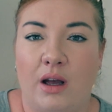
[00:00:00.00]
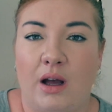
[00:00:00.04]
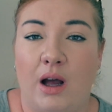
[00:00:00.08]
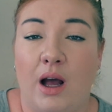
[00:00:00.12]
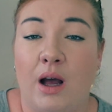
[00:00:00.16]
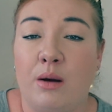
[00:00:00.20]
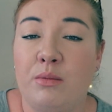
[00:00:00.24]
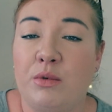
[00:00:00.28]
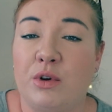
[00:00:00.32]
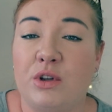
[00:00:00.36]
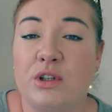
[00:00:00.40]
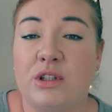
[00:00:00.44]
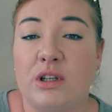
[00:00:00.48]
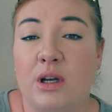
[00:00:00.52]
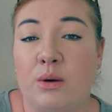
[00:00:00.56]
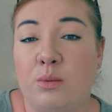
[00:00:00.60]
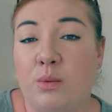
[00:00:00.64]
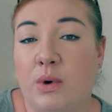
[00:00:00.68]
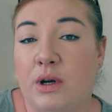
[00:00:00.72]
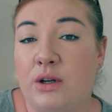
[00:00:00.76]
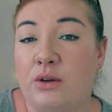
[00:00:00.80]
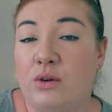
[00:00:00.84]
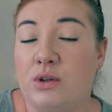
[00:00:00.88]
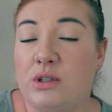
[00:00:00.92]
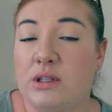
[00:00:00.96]
I'm not
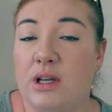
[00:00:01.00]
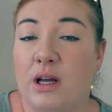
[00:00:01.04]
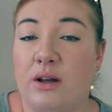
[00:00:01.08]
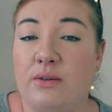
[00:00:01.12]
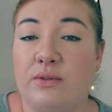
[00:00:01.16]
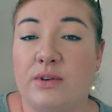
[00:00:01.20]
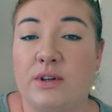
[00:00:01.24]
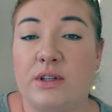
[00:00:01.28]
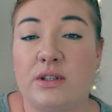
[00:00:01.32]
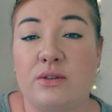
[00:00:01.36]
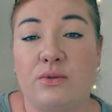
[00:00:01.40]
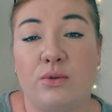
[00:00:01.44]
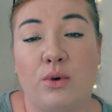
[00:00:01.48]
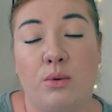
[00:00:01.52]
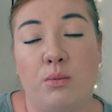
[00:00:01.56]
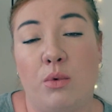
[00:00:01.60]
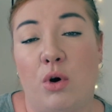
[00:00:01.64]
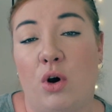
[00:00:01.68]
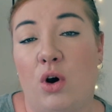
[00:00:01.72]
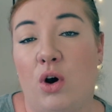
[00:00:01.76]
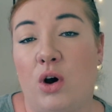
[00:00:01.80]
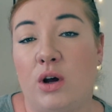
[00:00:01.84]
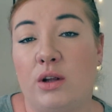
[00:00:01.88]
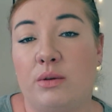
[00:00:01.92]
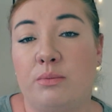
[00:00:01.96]
someone who suffers from
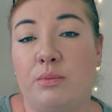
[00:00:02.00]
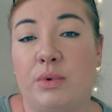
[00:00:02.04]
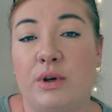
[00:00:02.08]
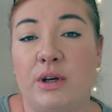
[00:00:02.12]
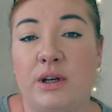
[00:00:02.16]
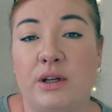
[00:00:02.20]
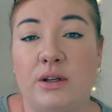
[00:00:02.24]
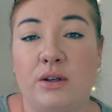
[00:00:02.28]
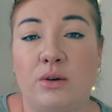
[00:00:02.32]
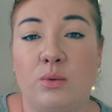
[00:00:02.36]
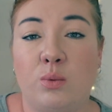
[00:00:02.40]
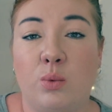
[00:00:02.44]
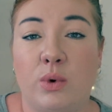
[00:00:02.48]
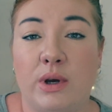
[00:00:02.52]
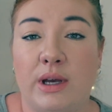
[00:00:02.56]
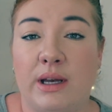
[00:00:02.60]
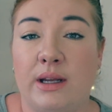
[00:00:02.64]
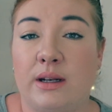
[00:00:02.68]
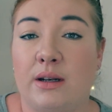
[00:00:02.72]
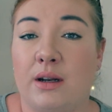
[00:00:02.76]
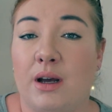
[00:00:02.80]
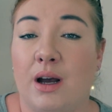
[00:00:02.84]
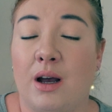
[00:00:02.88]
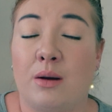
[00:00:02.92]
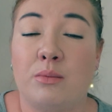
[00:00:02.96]
heartburn
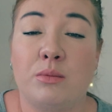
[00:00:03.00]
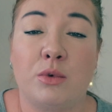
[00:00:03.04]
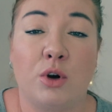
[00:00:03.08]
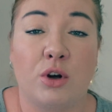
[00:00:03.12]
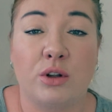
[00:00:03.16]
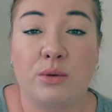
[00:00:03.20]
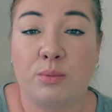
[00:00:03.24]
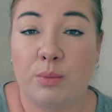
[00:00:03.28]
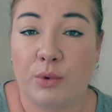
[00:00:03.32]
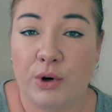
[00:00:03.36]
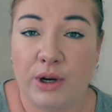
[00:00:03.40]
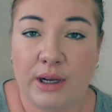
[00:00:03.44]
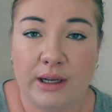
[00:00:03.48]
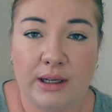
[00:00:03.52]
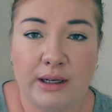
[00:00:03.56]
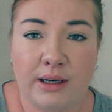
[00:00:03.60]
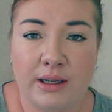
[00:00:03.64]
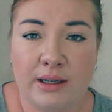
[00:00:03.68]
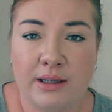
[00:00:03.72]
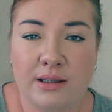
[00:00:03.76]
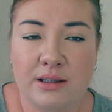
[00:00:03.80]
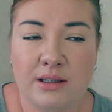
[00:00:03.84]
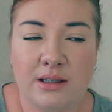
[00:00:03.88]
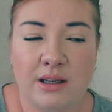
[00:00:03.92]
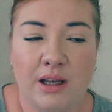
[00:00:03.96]
when I'm not
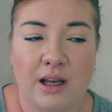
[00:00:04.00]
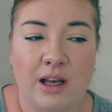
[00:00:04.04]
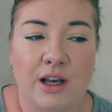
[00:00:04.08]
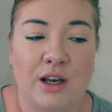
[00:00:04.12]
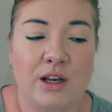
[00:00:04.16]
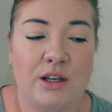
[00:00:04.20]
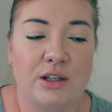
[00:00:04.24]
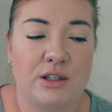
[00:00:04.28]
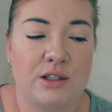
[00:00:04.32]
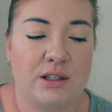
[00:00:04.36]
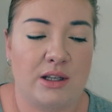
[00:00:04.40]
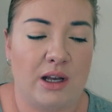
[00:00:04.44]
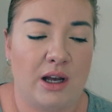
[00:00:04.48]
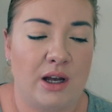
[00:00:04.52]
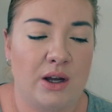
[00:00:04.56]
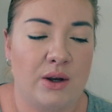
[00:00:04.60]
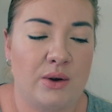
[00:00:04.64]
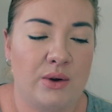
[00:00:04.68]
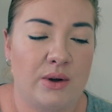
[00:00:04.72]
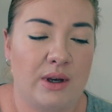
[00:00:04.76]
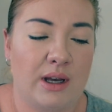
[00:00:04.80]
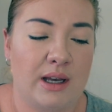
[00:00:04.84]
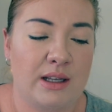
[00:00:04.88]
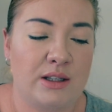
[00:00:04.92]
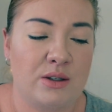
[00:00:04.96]
pregnant,
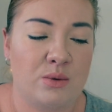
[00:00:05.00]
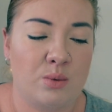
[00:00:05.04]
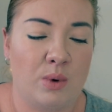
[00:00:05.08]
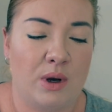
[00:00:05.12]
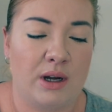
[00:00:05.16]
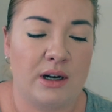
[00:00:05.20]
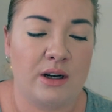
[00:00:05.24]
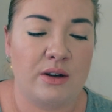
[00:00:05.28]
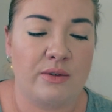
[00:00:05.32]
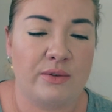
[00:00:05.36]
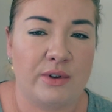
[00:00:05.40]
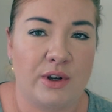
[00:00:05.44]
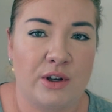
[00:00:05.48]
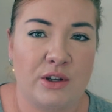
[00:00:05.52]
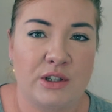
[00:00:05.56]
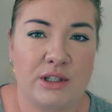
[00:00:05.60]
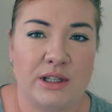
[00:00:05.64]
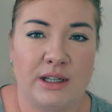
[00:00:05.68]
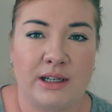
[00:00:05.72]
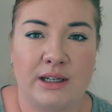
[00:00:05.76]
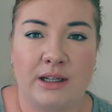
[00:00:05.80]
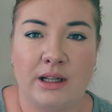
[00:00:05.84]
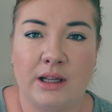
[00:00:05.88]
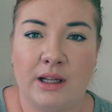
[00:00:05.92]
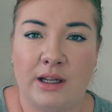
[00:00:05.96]
so it's one of those
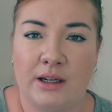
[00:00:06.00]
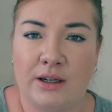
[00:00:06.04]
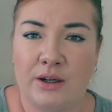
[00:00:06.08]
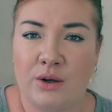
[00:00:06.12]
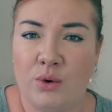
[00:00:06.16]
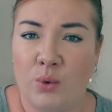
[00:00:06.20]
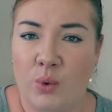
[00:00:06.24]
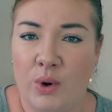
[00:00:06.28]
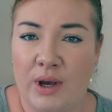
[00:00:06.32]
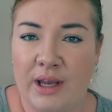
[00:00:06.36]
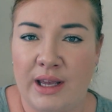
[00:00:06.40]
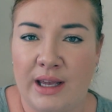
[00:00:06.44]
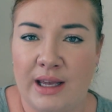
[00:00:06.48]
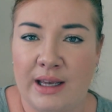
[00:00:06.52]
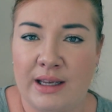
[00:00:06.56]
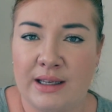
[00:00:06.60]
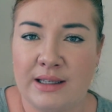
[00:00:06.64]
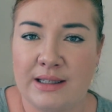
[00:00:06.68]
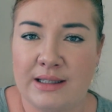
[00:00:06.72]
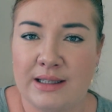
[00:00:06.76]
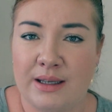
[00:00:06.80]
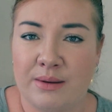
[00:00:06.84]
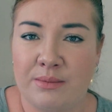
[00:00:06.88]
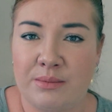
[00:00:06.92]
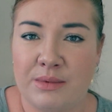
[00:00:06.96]
little annoying
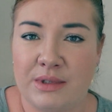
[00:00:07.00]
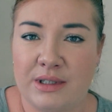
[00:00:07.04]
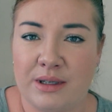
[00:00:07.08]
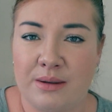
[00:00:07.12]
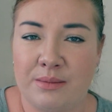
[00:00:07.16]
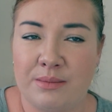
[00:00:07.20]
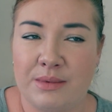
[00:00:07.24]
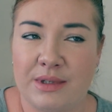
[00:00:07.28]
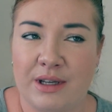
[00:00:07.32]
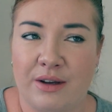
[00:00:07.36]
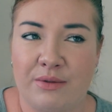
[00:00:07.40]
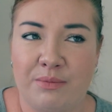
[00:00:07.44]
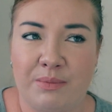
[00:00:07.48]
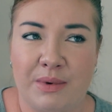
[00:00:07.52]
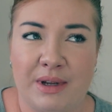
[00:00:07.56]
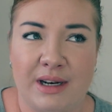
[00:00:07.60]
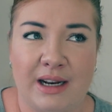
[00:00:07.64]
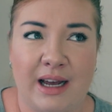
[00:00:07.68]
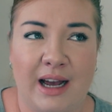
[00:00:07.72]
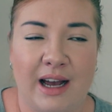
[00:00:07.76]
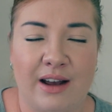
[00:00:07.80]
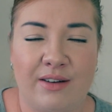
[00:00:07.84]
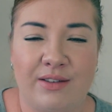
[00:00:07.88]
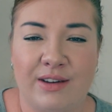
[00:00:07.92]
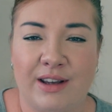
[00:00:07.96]
symptoms I've been
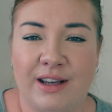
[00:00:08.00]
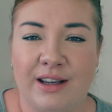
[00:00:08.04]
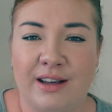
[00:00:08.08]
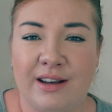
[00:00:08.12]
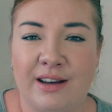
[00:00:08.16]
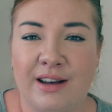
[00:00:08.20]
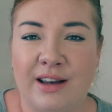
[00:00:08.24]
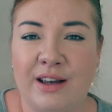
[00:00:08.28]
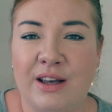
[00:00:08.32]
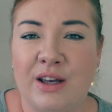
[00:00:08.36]
having.